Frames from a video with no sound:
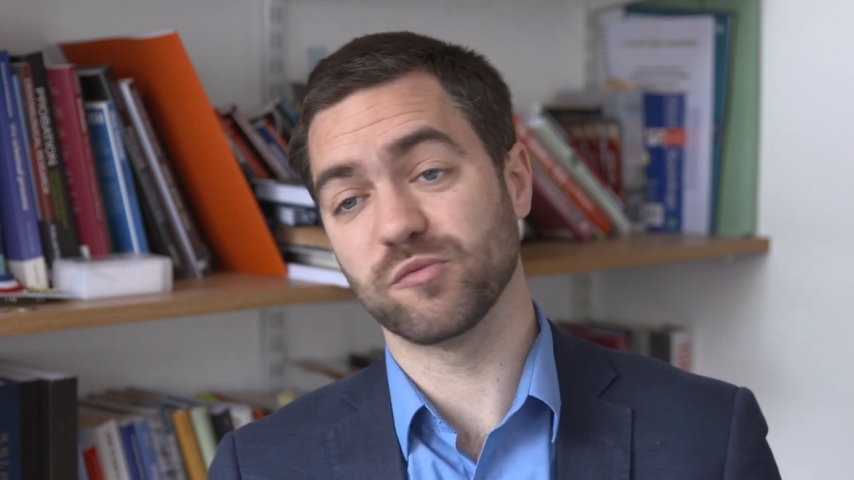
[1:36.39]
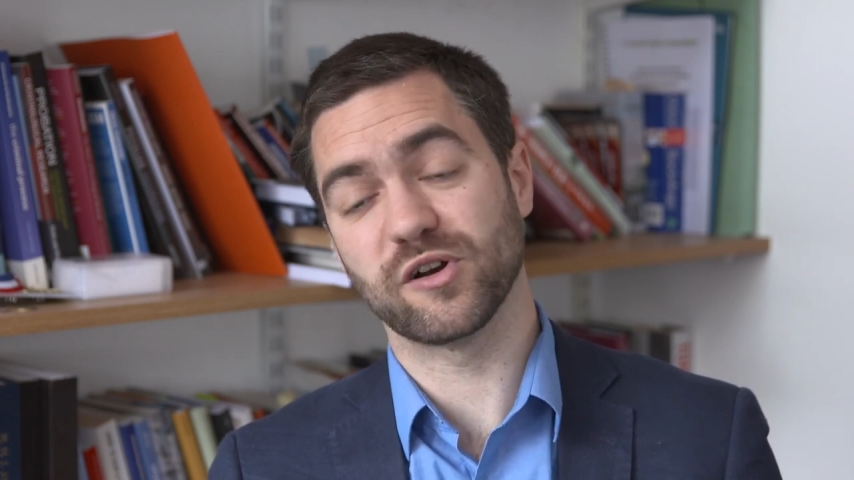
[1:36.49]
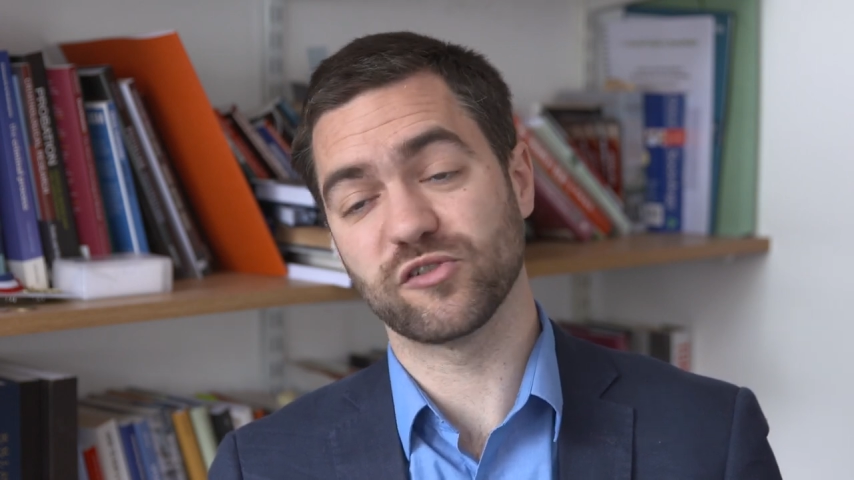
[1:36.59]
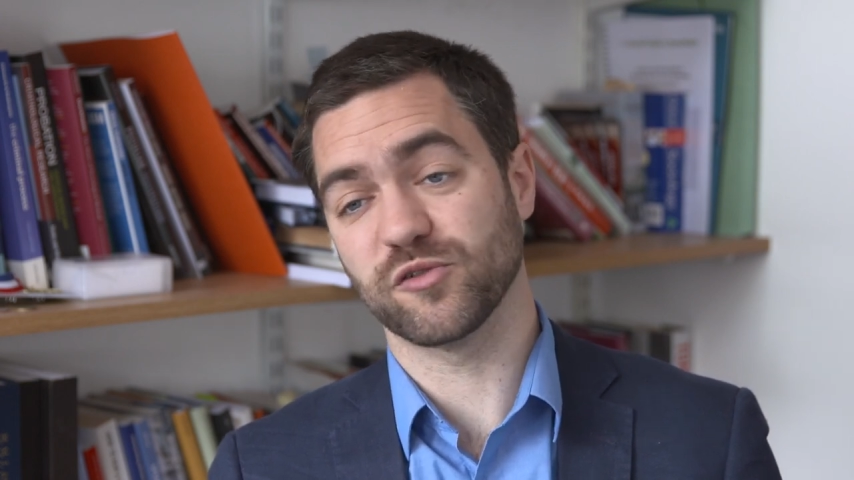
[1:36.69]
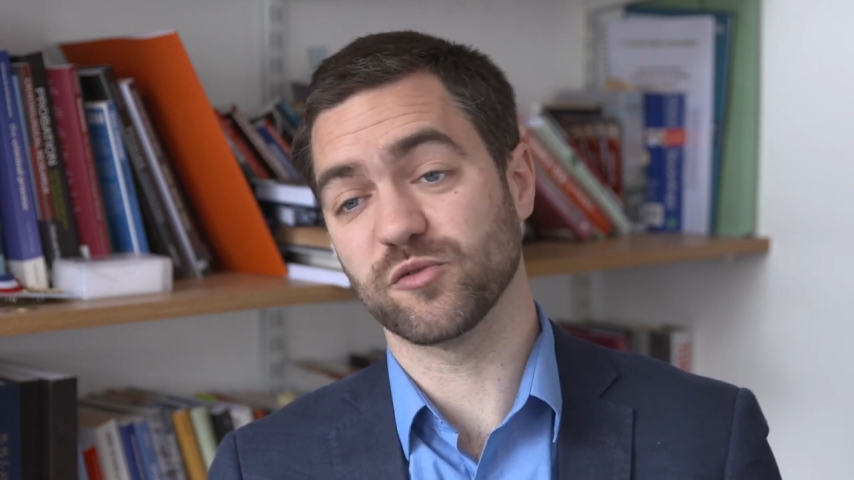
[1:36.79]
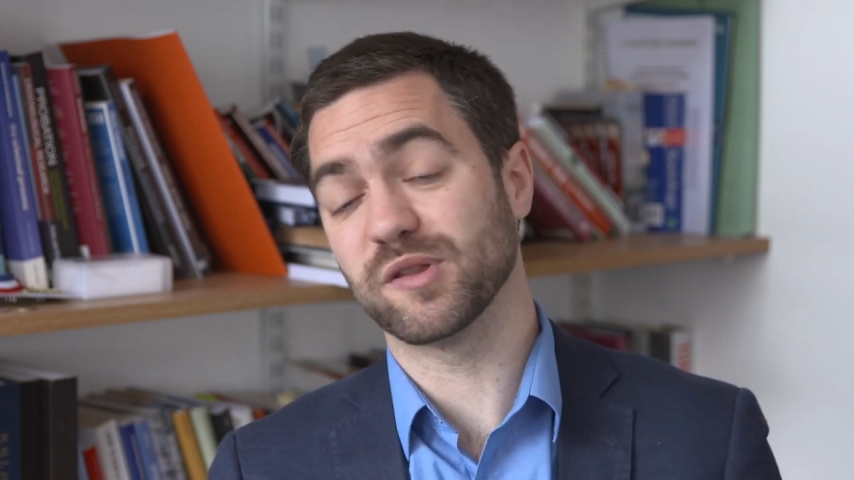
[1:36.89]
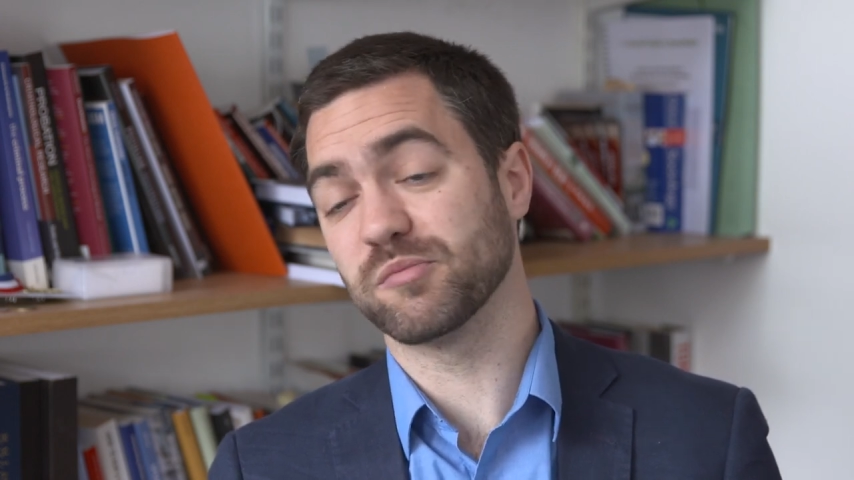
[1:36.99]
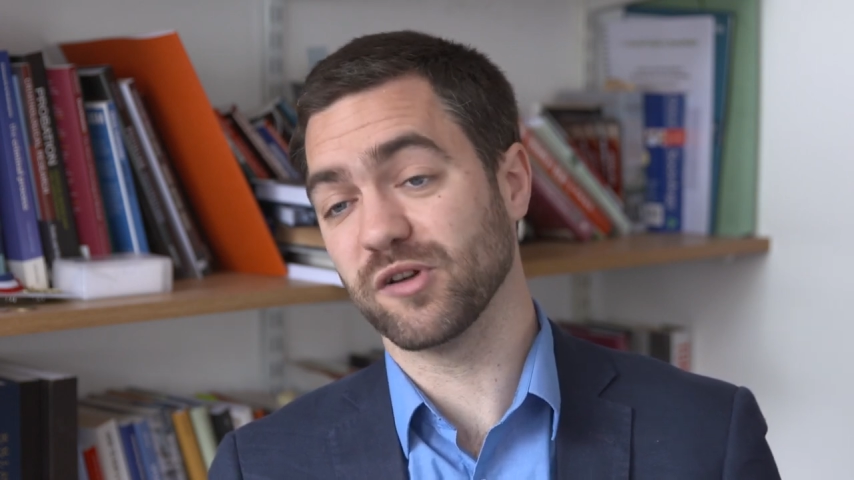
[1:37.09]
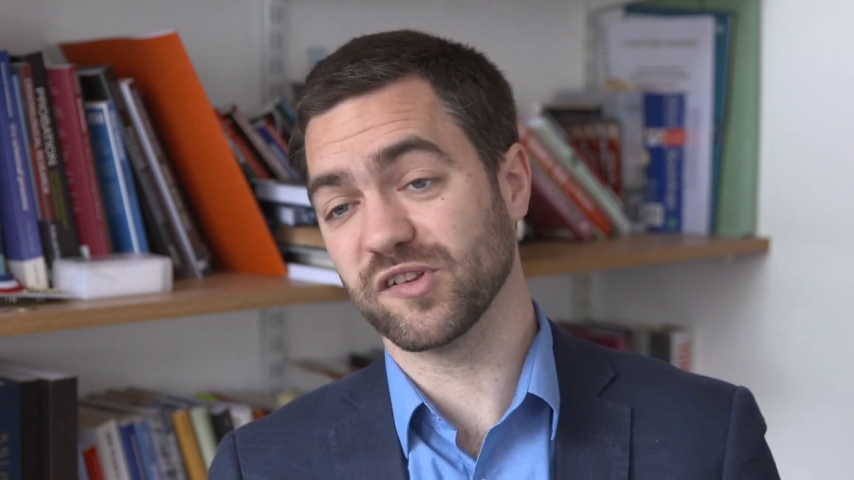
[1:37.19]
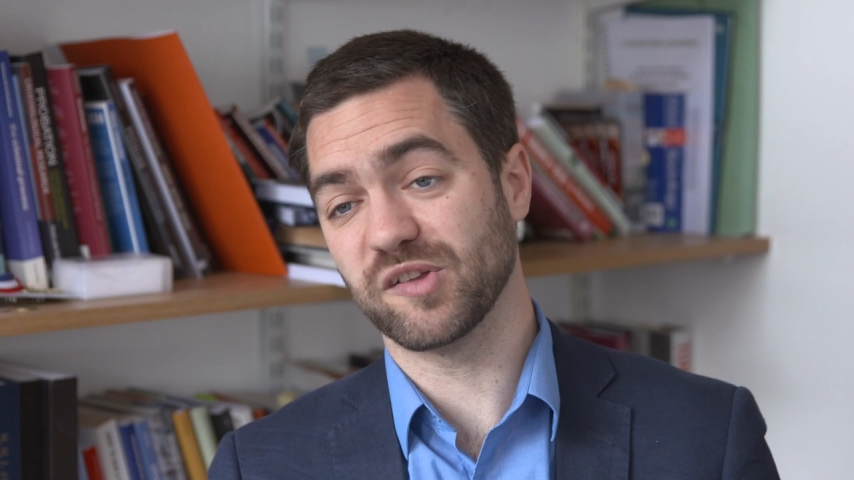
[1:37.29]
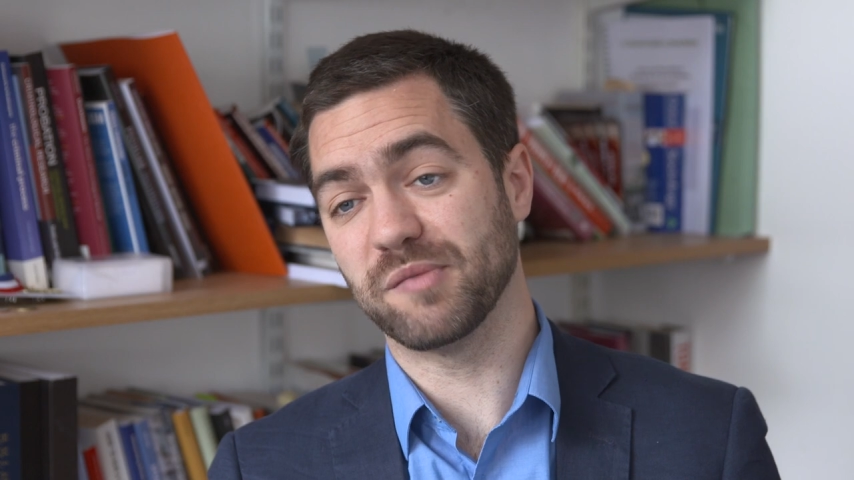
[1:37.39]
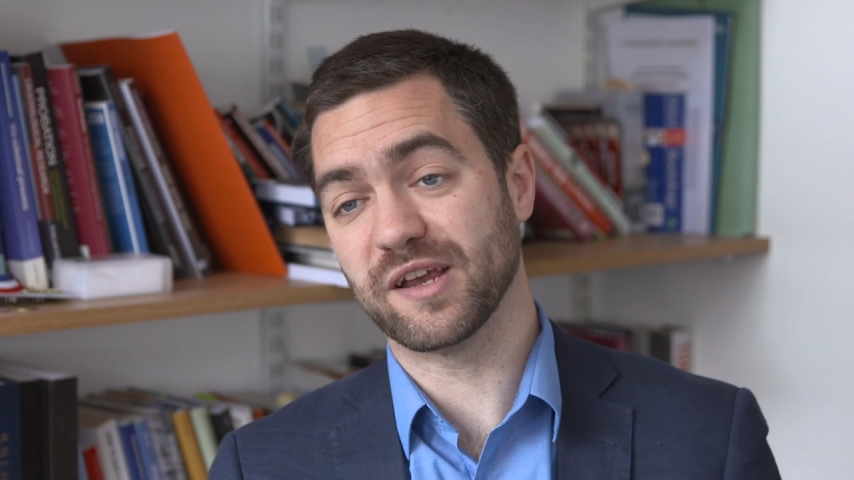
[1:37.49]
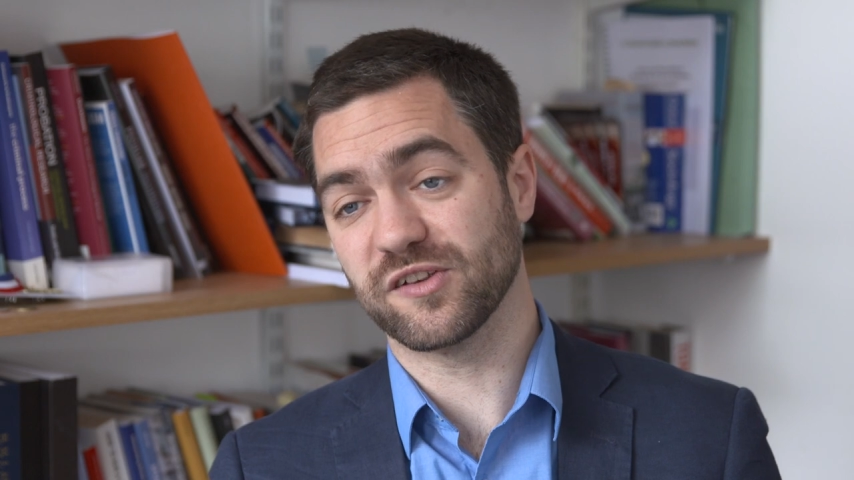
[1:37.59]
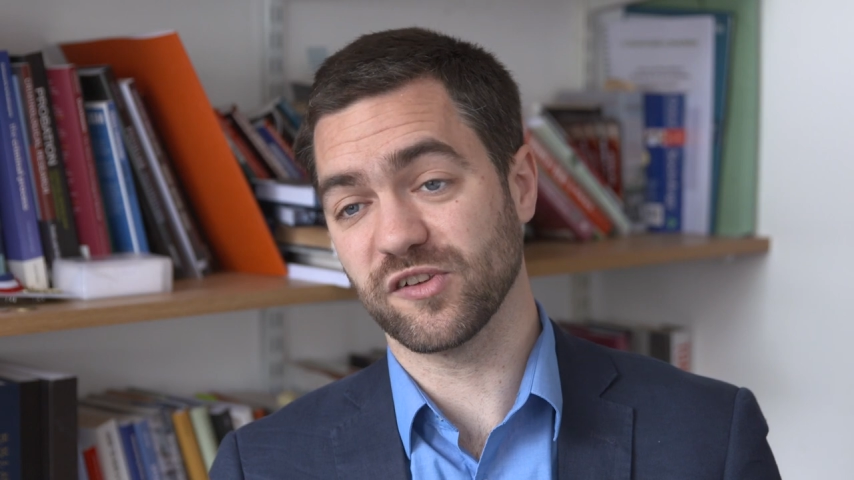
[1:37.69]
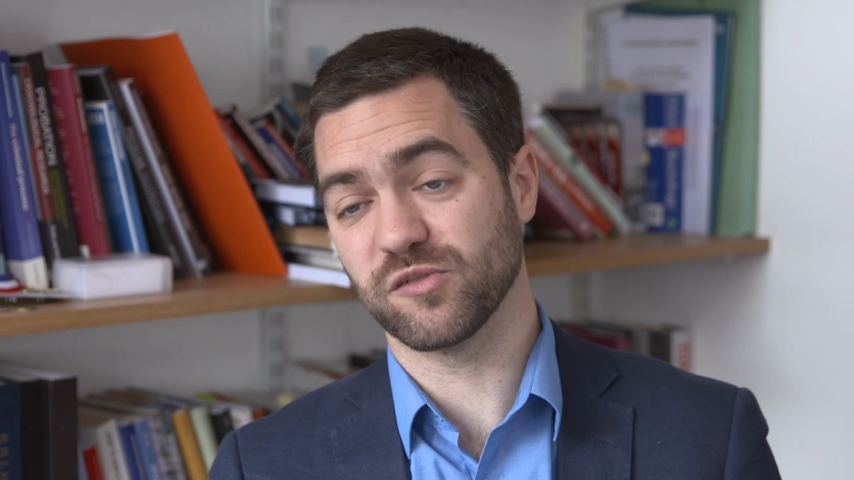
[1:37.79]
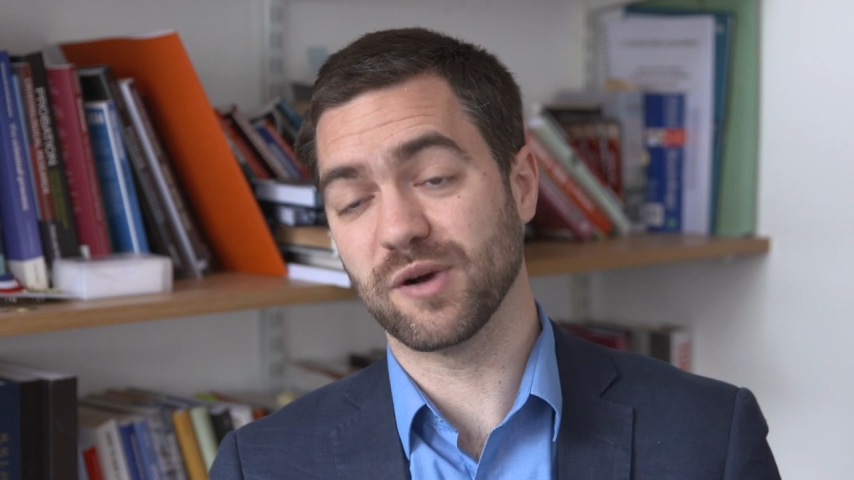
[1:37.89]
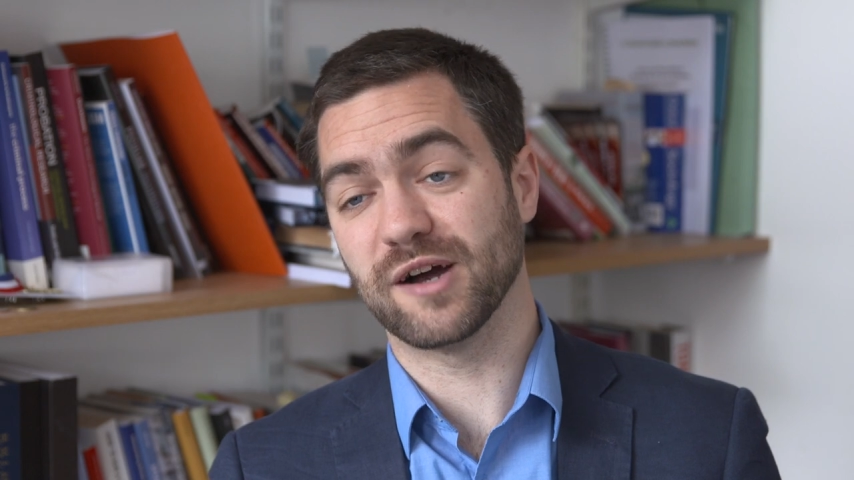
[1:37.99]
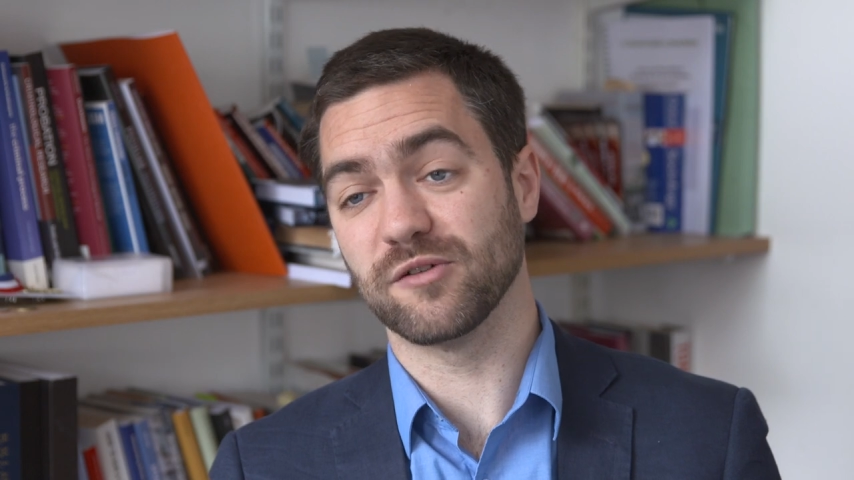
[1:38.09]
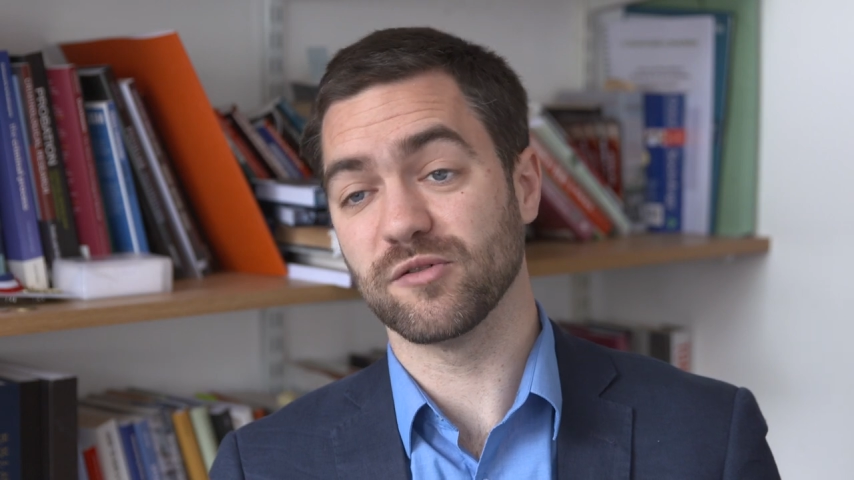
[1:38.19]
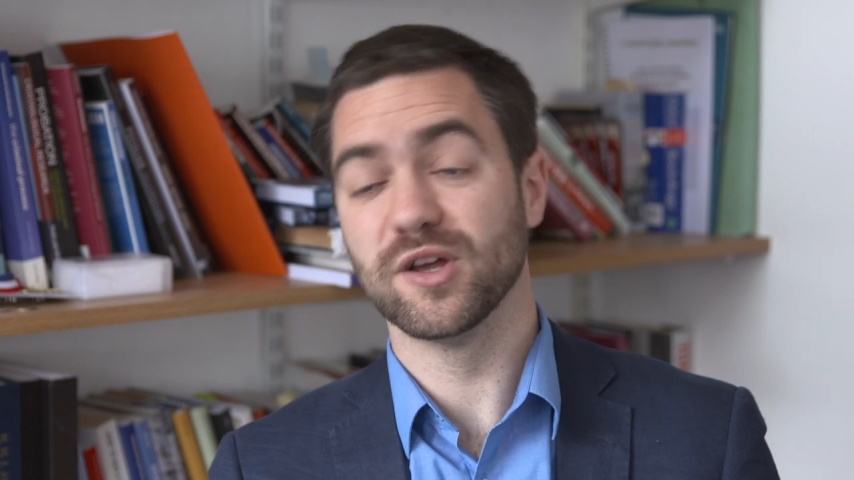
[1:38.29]
and workshops with policymakers as
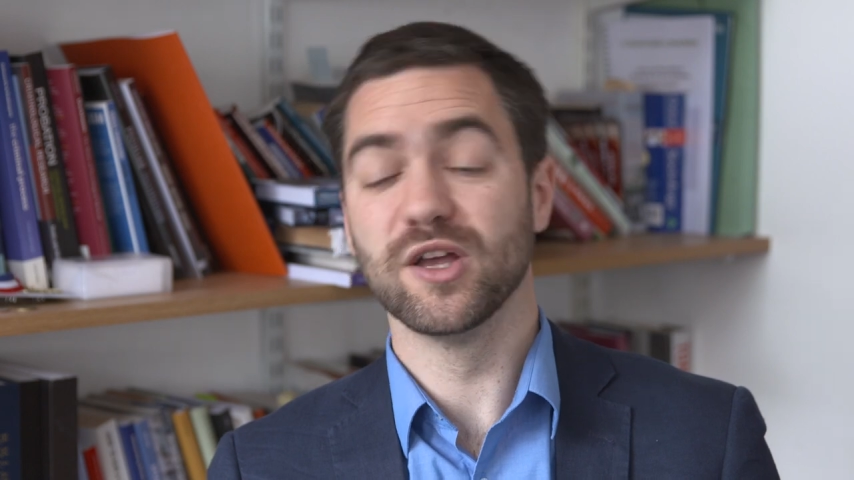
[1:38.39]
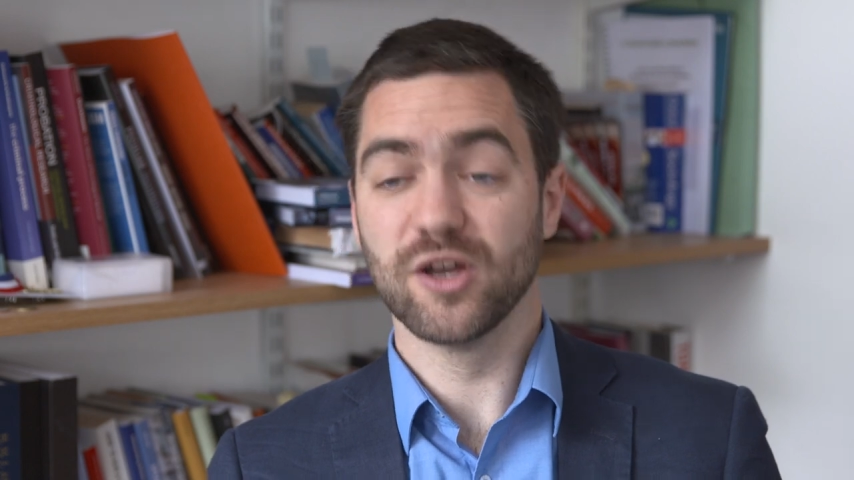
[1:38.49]
well,